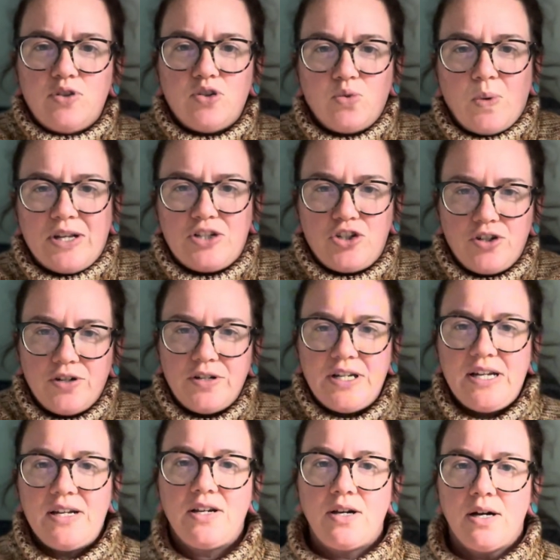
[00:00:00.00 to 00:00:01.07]

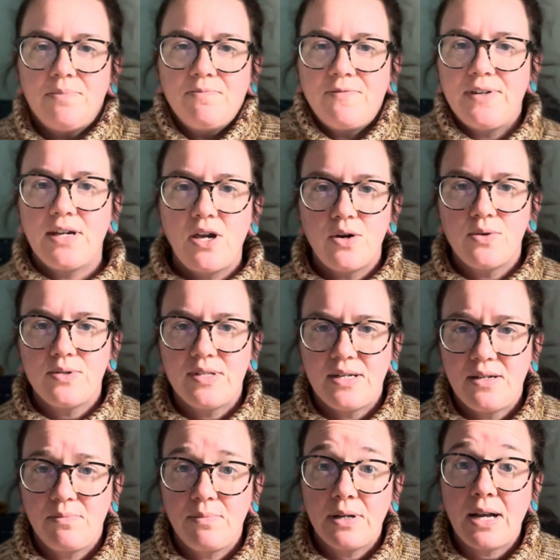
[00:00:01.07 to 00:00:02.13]
sweatshirty, comfy,
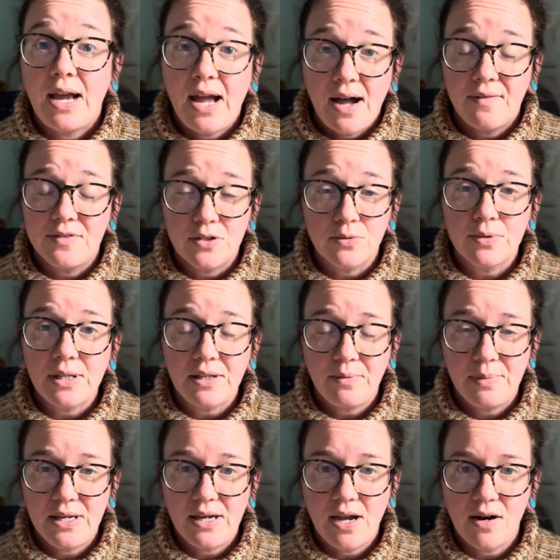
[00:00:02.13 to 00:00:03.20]
cozy, but I have to really
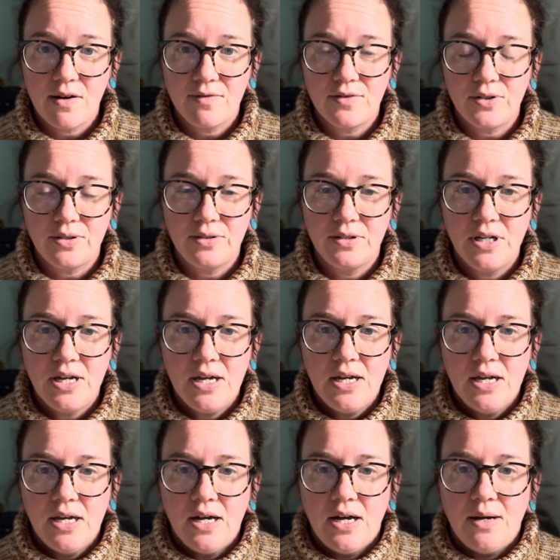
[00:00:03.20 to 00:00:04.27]
be careful
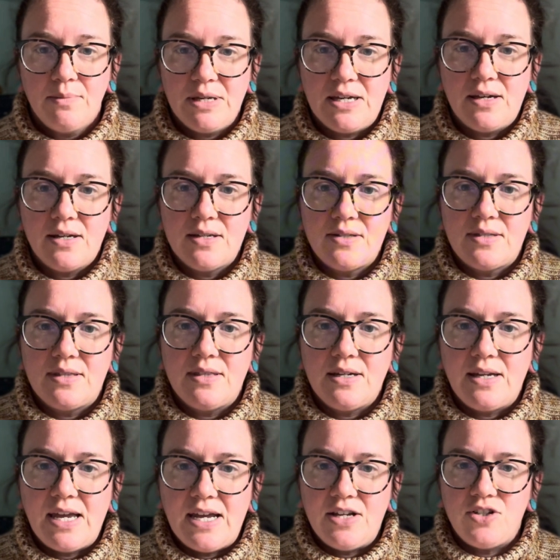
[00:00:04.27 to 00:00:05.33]
because the
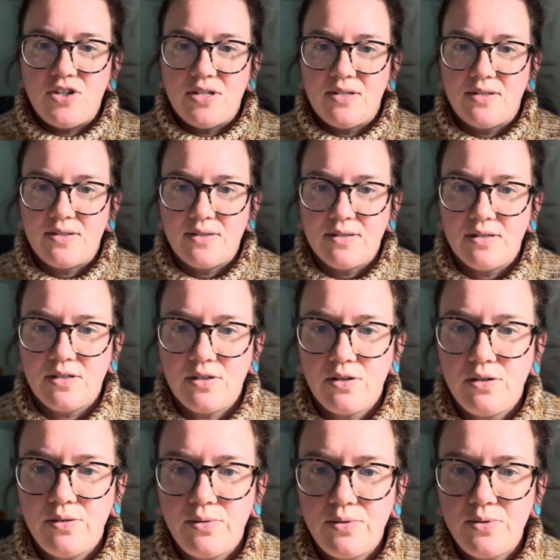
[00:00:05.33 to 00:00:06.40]
gauge is
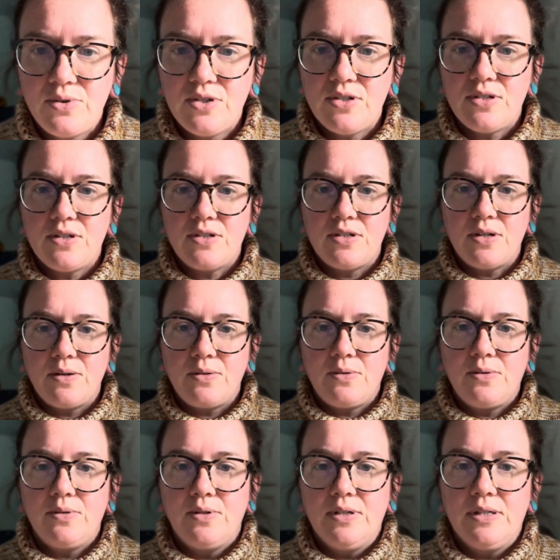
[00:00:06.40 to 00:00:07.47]
loose,
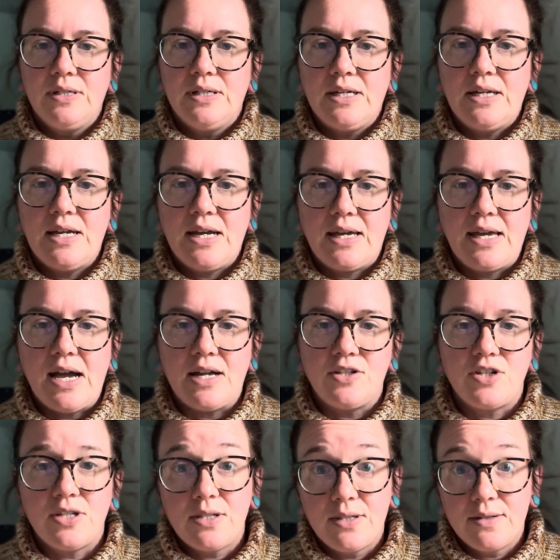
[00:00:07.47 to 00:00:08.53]
so it
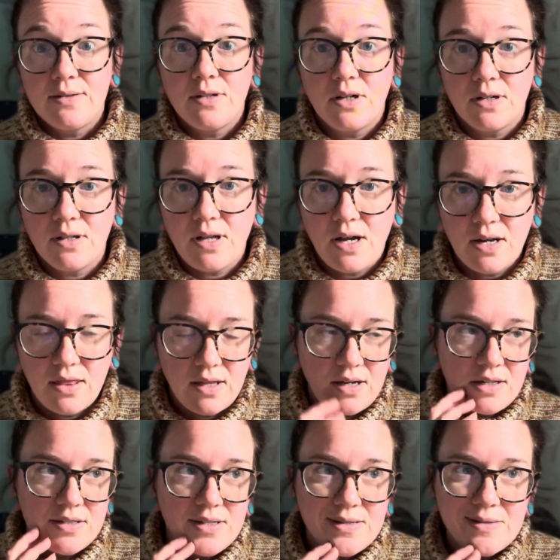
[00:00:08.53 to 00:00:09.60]
catches on a lot of things.